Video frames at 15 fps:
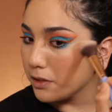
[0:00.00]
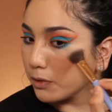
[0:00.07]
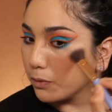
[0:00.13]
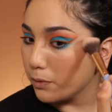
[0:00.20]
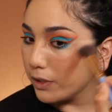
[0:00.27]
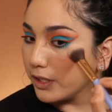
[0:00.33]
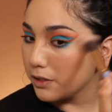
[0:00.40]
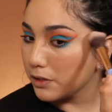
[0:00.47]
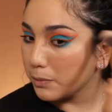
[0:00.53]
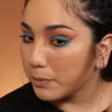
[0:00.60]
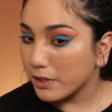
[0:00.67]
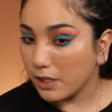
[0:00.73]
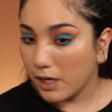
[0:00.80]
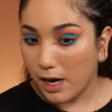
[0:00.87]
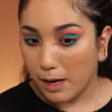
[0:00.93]
the way you're supposed
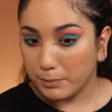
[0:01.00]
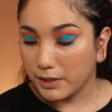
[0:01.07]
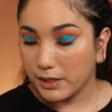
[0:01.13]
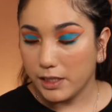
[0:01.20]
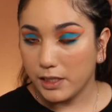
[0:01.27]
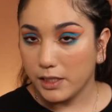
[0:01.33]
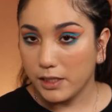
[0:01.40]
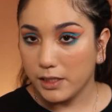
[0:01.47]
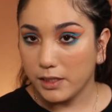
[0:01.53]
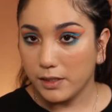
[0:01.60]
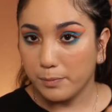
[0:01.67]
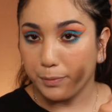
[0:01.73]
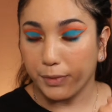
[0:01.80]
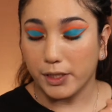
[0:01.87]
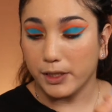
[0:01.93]
to applicate it,
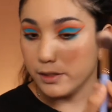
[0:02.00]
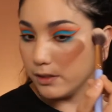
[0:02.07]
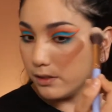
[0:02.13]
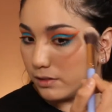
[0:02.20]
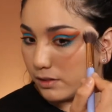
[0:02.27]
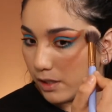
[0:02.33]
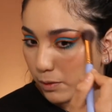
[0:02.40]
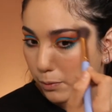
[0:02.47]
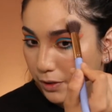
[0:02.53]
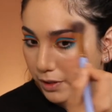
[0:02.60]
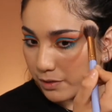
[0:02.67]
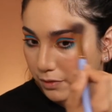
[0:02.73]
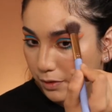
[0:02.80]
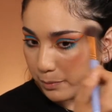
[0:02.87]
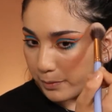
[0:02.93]
but it
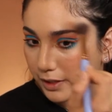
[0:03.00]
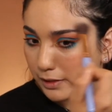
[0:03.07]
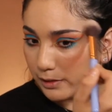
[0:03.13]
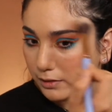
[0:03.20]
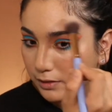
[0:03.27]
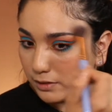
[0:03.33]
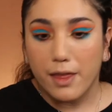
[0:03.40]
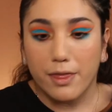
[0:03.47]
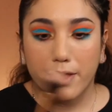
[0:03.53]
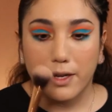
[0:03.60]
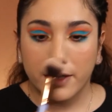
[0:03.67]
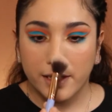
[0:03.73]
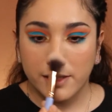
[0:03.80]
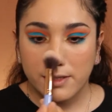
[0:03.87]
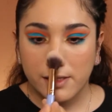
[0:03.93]
works for me. And then
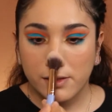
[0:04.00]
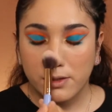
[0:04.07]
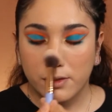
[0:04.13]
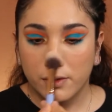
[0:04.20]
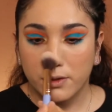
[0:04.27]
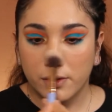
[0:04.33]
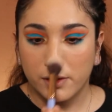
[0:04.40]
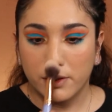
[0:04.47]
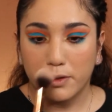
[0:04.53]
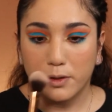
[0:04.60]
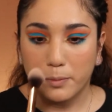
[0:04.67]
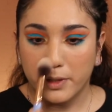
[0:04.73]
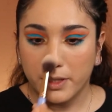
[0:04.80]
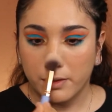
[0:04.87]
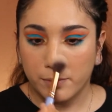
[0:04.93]
I tend to go a little
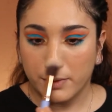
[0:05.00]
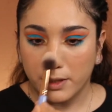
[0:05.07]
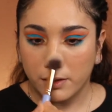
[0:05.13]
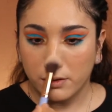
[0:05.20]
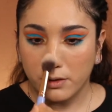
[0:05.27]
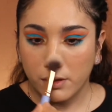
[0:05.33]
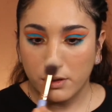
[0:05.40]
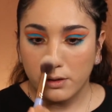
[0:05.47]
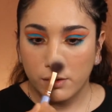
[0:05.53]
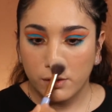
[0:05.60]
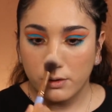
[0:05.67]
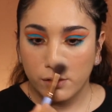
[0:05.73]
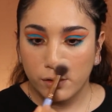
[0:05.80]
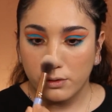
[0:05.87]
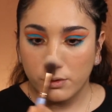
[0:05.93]
bit in my
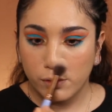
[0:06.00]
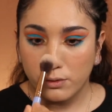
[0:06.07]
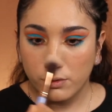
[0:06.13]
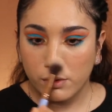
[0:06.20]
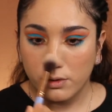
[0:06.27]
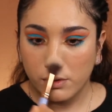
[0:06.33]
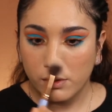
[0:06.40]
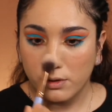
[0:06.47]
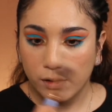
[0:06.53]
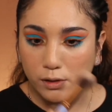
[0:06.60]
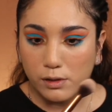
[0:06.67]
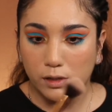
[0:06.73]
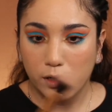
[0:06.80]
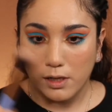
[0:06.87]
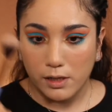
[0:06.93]
nose.
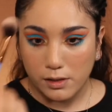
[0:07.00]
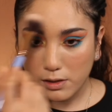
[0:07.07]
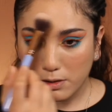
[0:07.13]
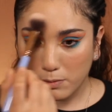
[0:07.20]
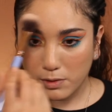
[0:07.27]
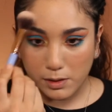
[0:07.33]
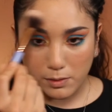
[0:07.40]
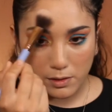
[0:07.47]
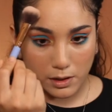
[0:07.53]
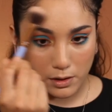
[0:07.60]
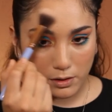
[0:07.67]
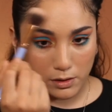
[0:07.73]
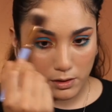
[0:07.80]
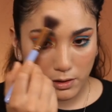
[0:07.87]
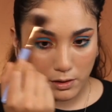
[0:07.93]
Sometimes I
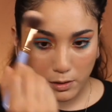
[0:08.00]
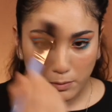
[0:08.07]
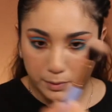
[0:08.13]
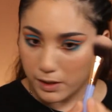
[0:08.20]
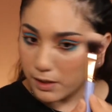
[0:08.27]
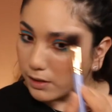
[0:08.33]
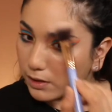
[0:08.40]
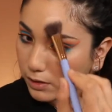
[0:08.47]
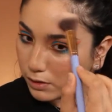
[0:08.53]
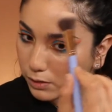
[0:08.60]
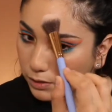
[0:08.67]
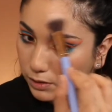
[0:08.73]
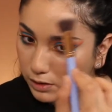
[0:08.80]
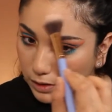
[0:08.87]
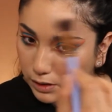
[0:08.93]
go a little bit. They're
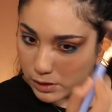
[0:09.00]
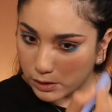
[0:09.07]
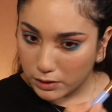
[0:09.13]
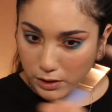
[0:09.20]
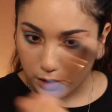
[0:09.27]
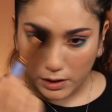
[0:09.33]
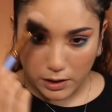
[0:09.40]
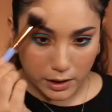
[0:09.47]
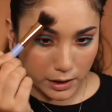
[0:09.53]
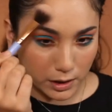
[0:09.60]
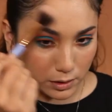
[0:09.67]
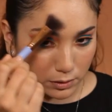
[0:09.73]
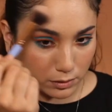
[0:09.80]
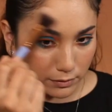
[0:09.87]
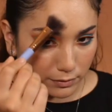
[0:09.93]
doing this little thing like
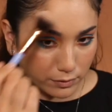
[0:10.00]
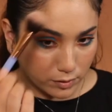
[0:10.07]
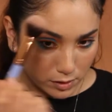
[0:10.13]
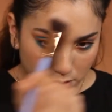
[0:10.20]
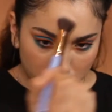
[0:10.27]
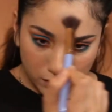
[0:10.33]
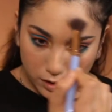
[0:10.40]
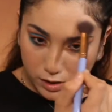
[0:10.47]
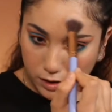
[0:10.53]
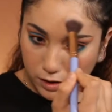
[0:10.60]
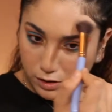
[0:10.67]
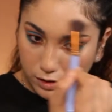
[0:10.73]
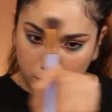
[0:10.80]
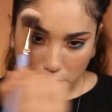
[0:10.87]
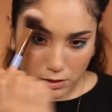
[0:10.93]
on their
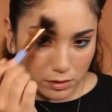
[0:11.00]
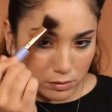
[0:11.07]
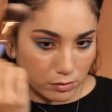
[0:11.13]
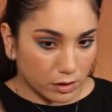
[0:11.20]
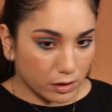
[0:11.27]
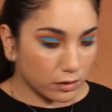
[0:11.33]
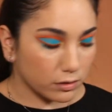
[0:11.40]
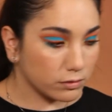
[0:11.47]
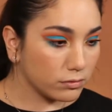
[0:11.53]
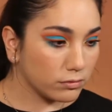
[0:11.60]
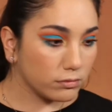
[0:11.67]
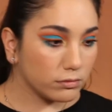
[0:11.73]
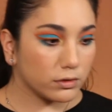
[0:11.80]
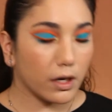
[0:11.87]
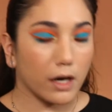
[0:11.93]
forehead, you know,
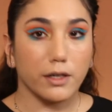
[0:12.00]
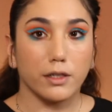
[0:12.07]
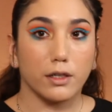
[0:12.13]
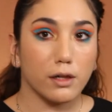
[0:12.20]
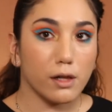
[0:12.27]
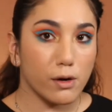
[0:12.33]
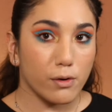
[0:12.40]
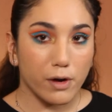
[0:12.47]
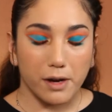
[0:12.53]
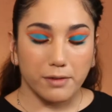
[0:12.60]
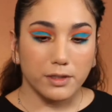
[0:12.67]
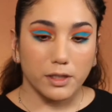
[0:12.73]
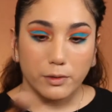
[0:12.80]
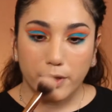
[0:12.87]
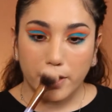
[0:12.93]
trying to glow
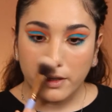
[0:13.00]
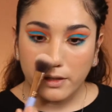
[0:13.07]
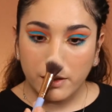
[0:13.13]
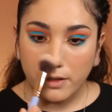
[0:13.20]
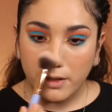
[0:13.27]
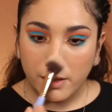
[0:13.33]
everywhere.